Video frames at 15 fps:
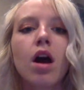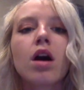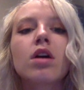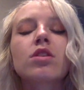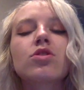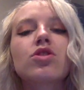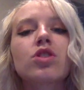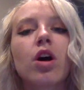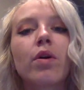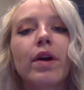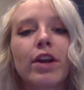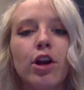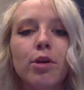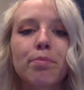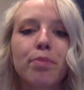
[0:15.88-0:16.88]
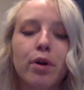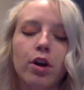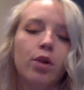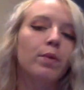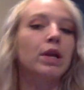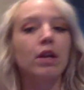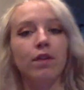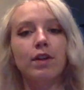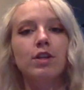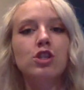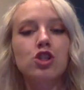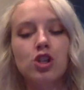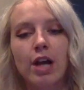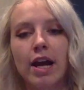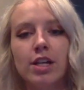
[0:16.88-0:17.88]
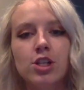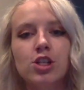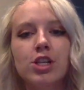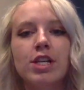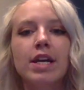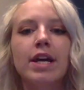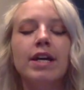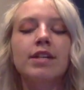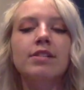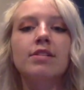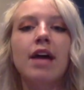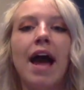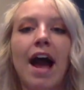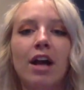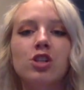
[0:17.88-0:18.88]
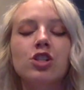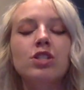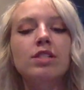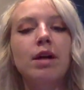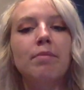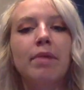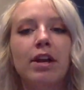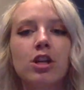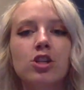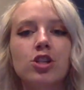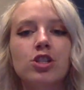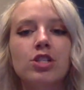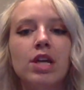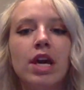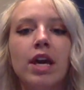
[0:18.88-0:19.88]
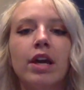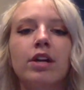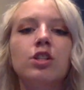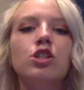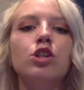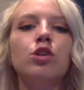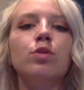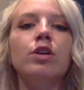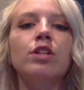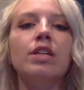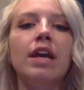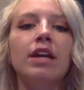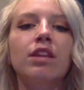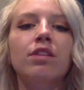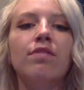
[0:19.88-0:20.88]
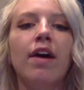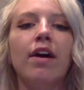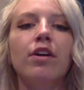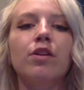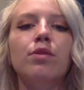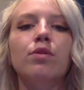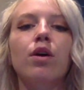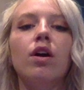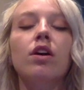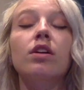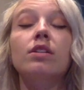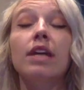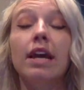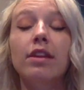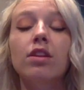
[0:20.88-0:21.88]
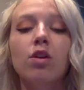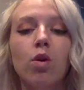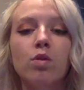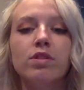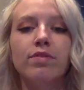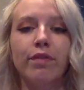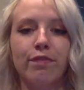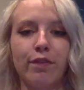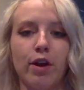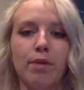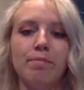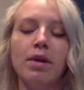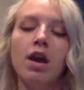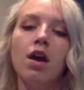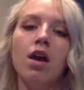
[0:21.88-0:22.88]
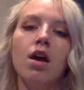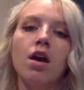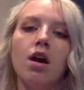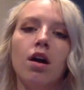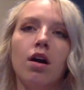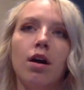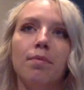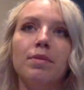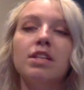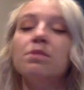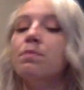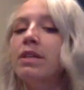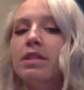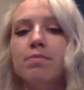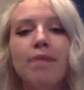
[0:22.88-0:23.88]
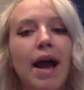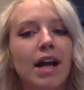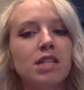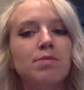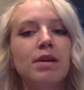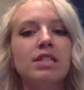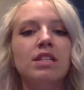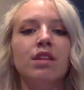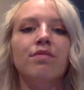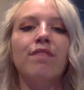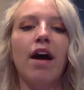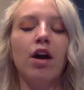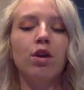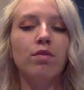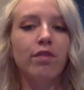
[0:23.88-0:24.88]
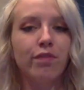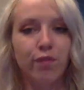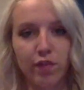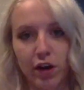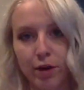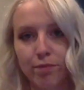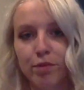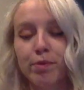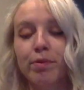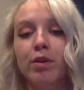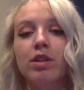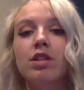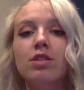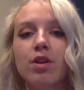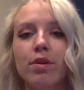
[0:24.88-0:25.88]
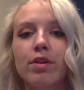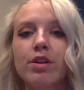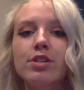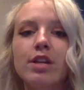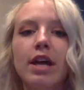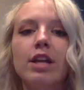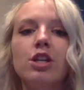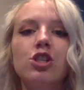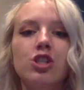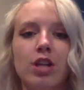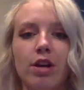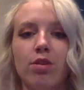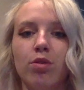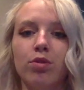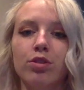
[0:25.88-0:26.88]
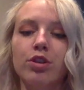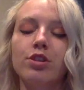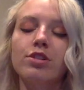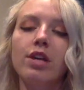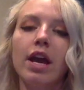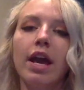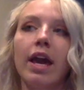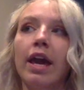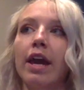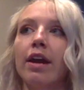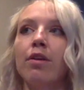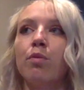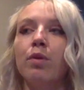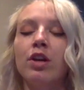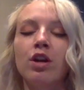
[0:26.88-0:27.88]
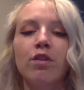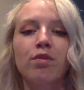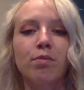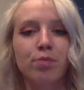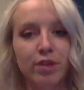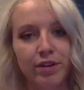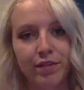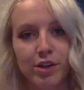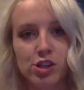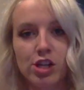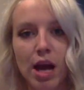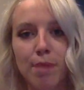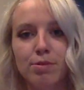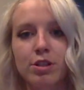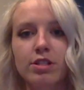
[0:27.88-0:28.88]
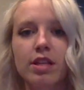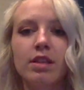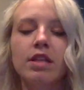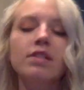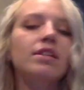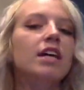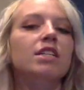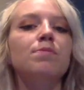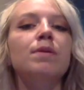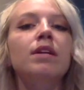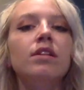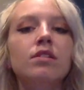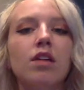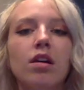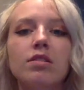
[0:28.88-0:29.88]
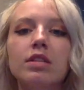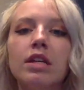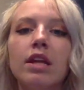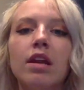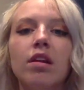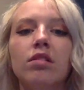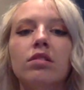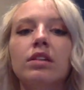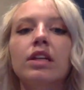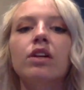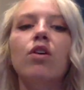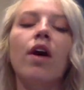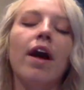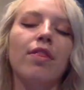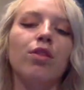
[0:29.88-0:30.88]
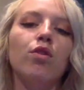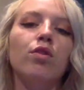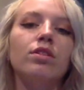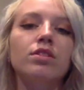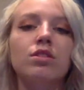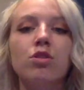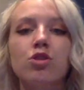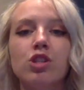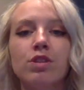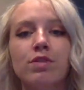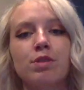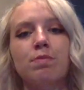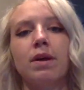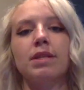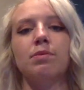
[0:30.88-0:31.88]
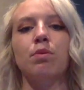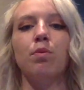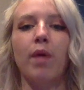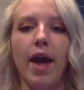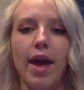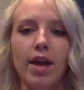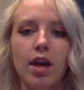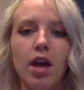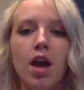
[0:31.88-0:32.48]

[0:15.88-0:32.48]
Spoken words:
So in our book, we know that a strategy is actions that managers take to attain the goals of a firm. This means maximizing the value of a firm for both its owners and its shareholders, and we know from previous chapters that this has to be conducted in a legal, ethical, and socially responsible way.